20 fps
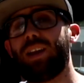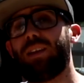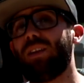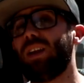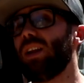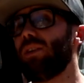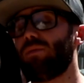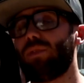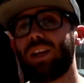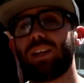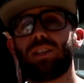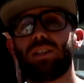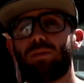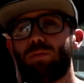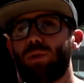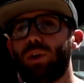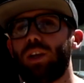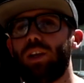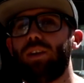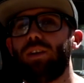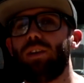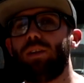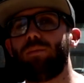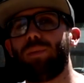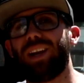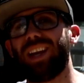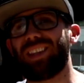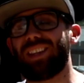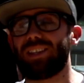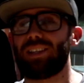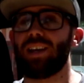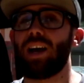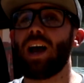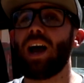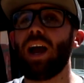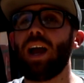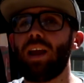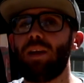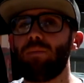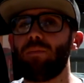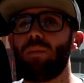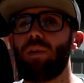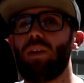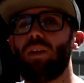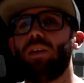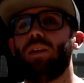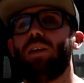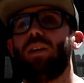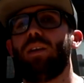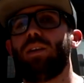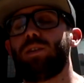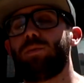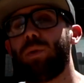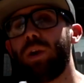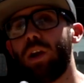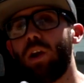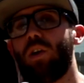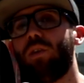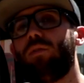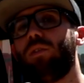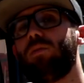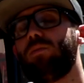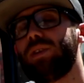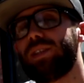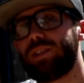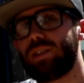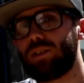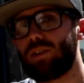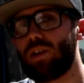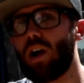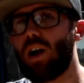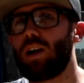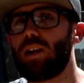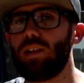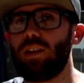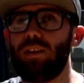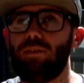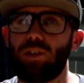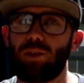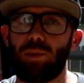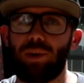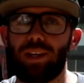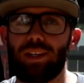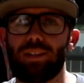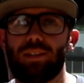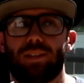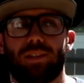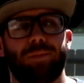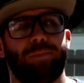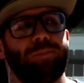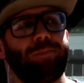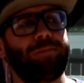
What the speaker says: It flexes pretty good, but at the time, spring over with stock leaf springs.